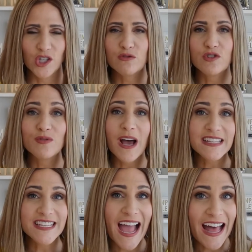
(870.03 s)
You do
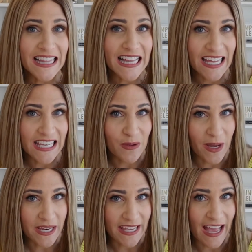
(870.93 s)
not tell
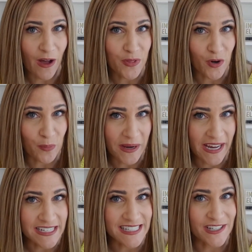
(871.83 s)
anybody how they're
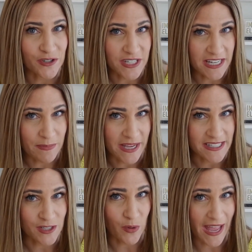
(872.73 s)
ranked in your database.
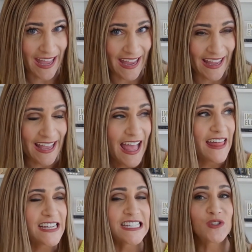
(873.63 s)
Okay.
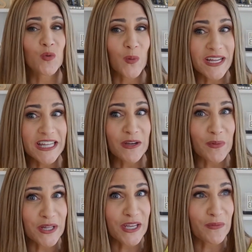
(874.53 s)
This is
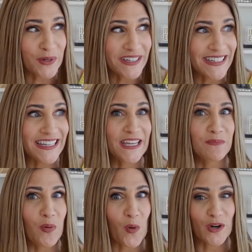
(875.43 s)
really, really, really
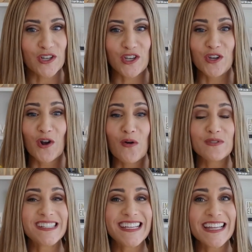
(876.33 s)
important. You
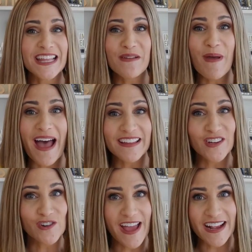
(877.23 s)
don't see them at
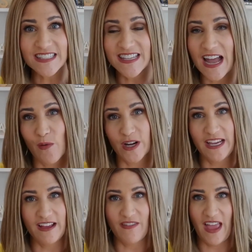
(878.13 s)
your next
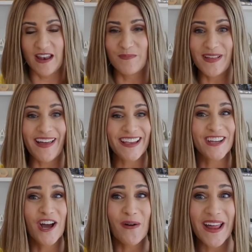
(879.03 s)
networking event and be like,
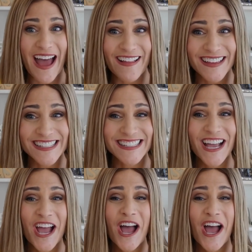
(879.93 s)
you know what, Alice?